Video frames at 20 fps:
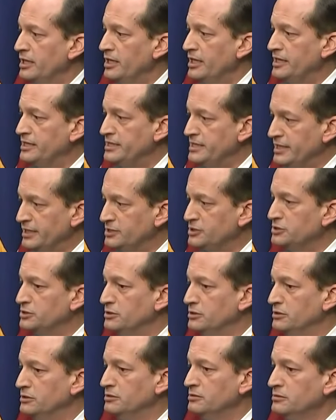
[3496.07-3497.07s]

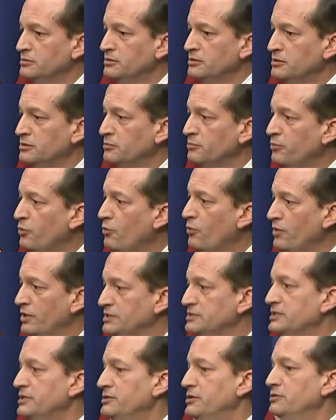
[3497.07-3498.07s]
initial
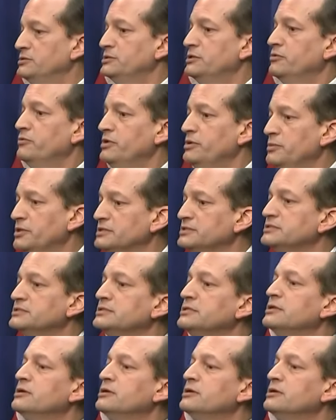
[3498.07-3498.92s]
points in those agreements.